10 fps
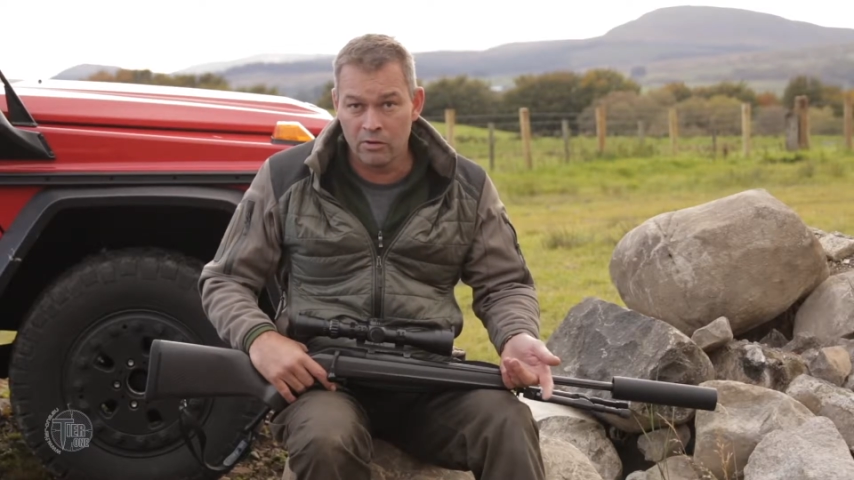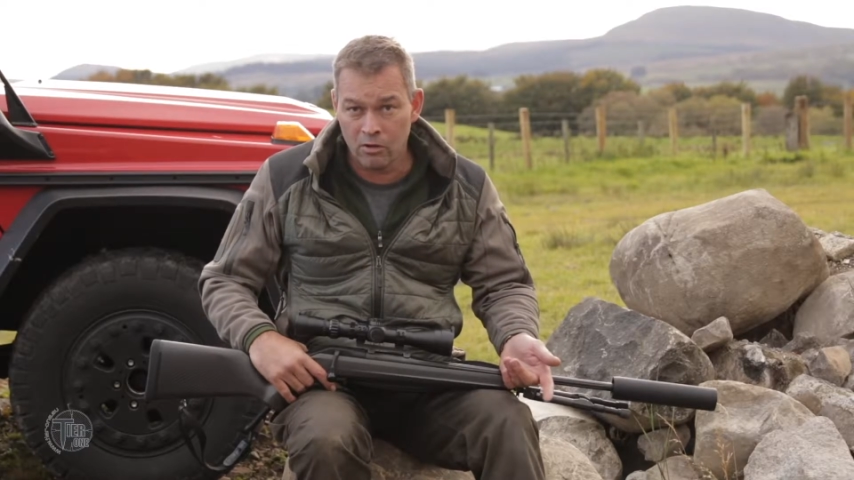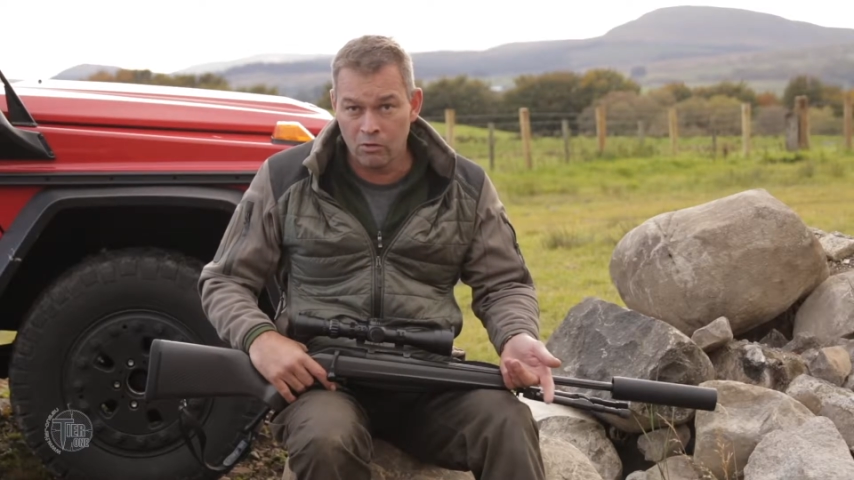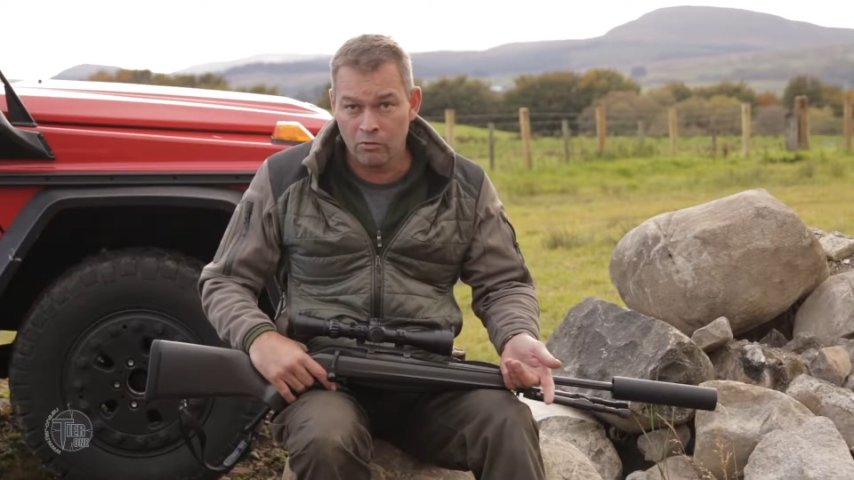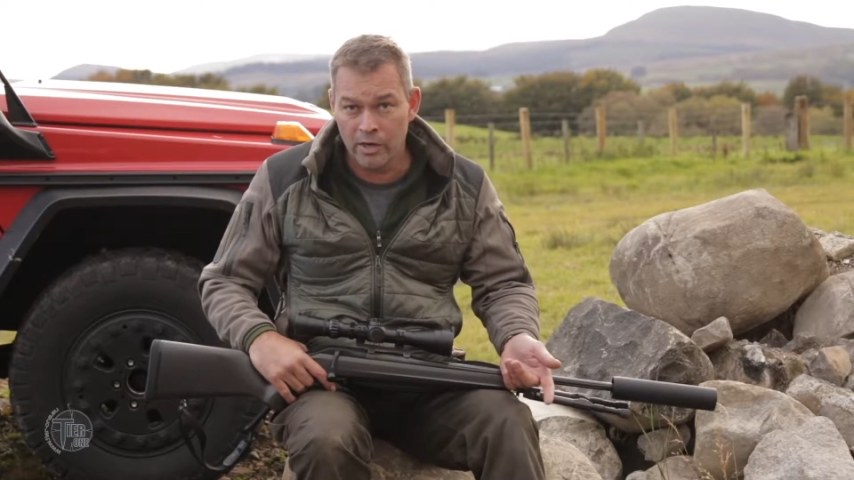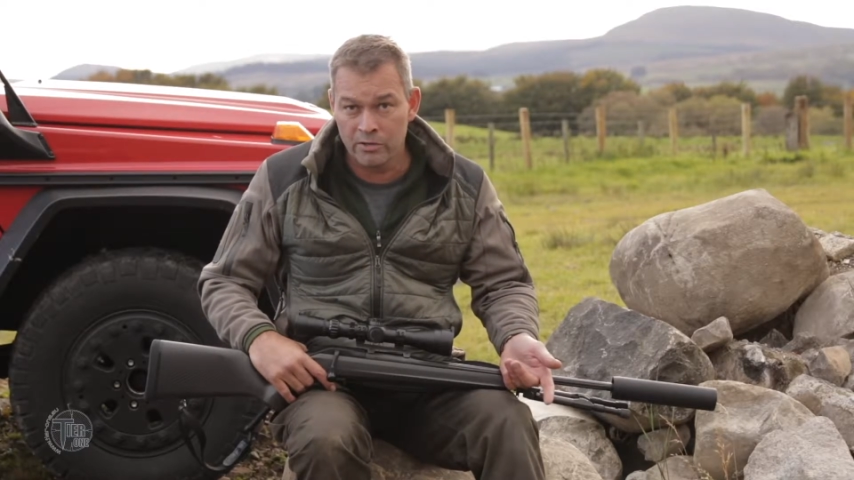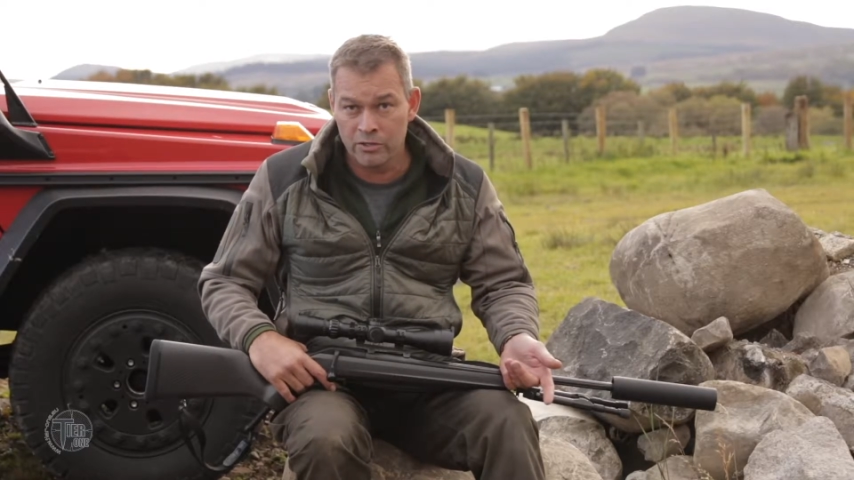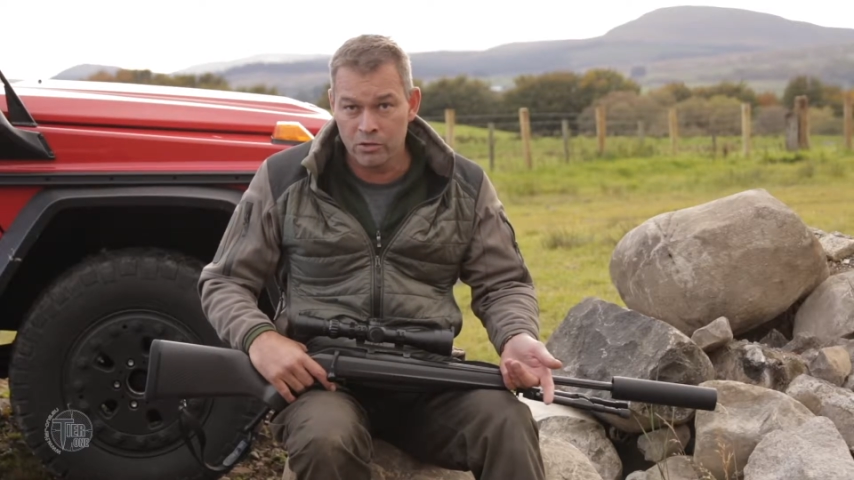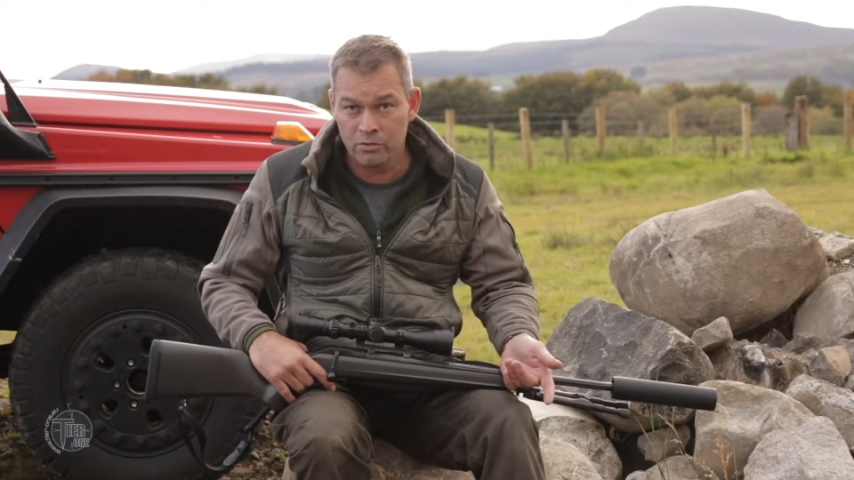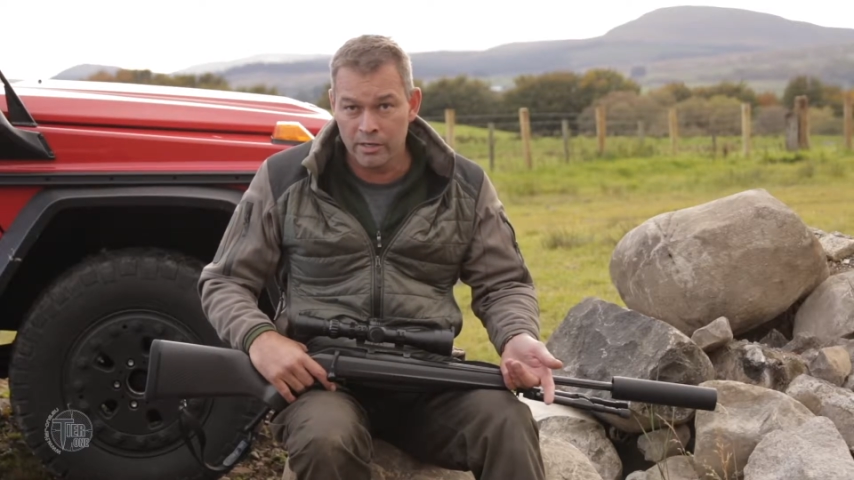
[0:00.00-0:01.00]
the long range
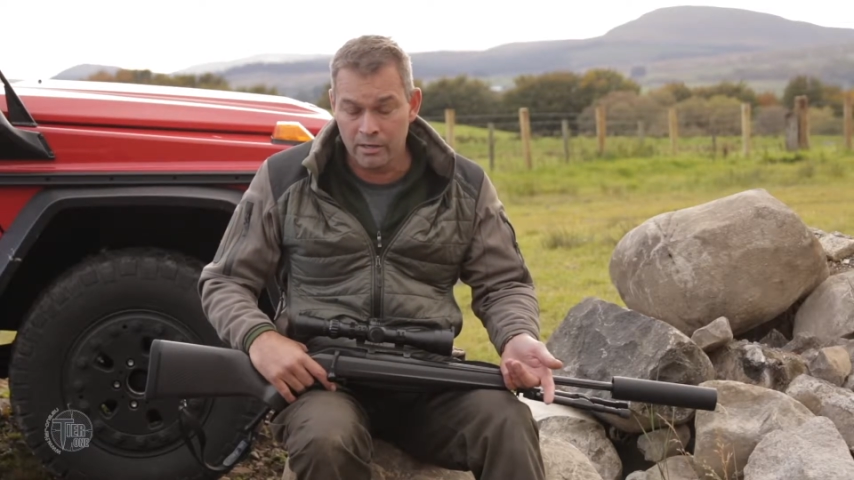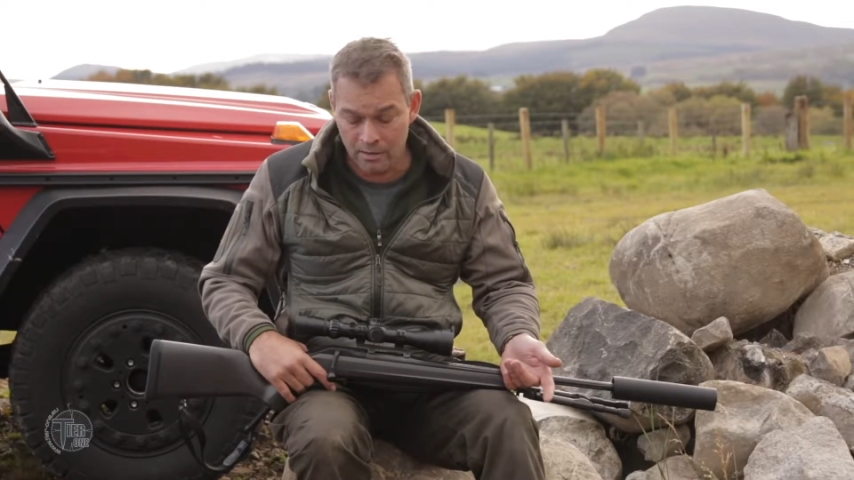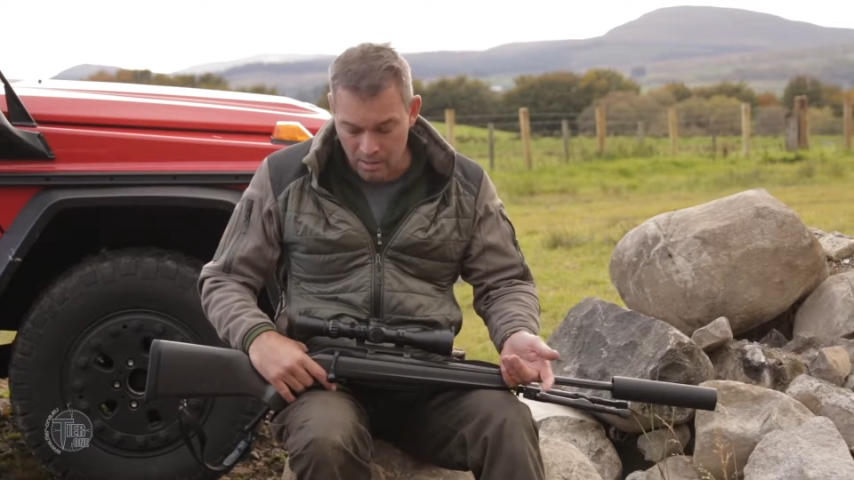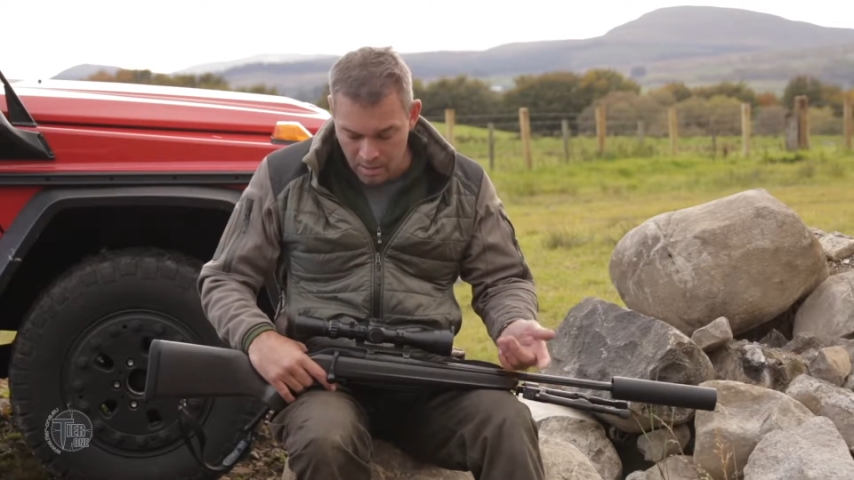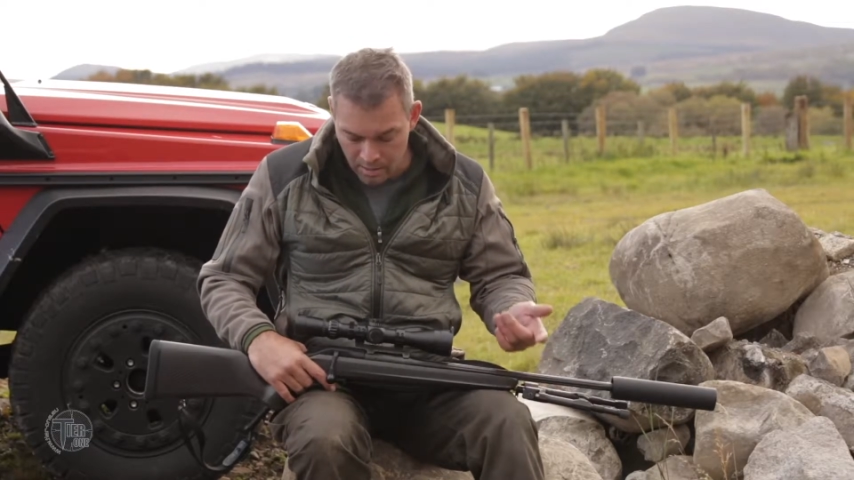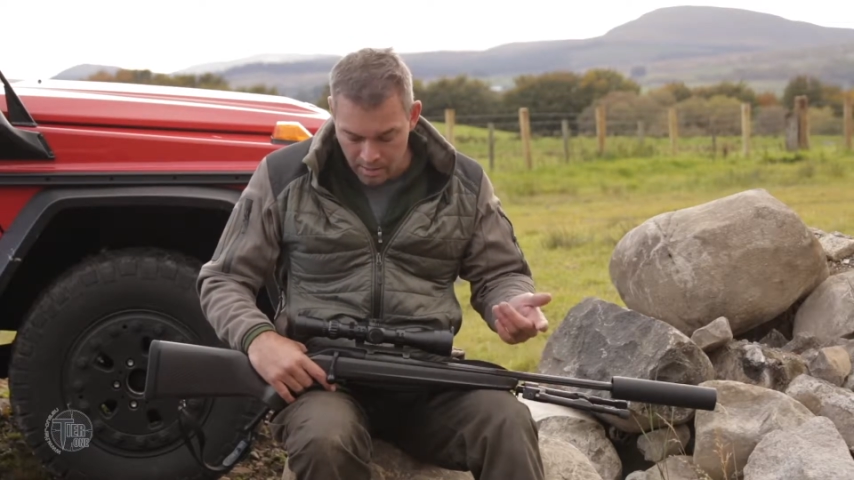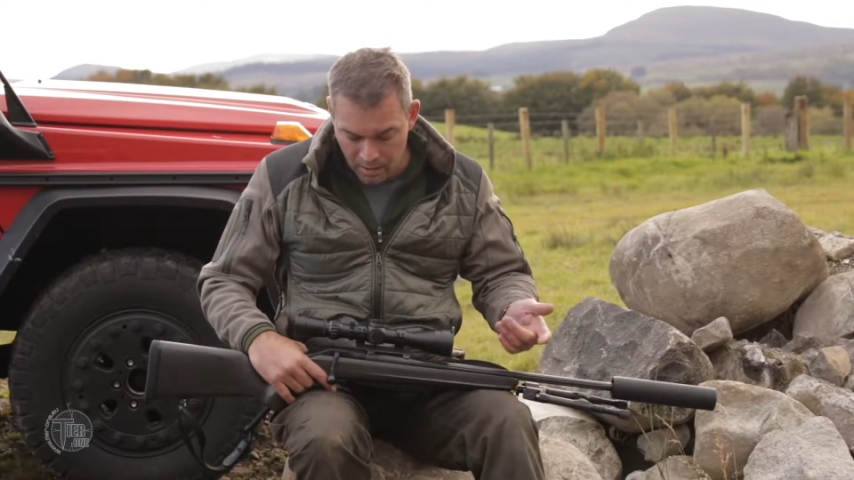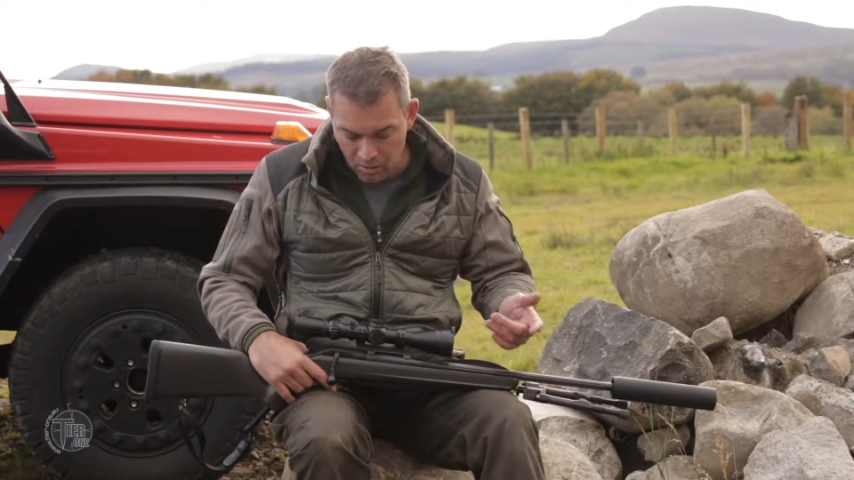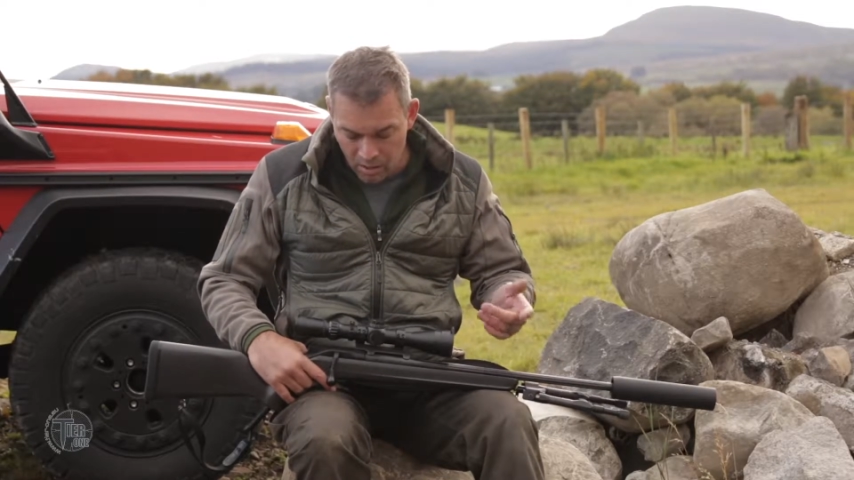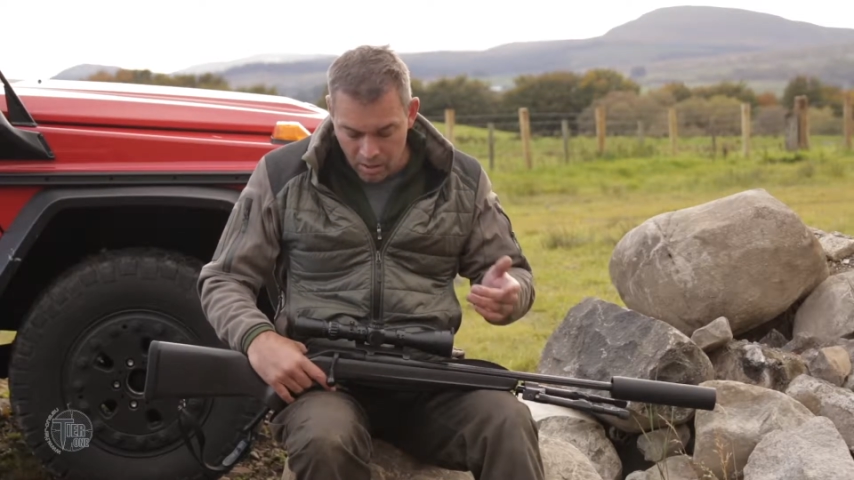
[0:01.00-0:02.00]
shooting. Now,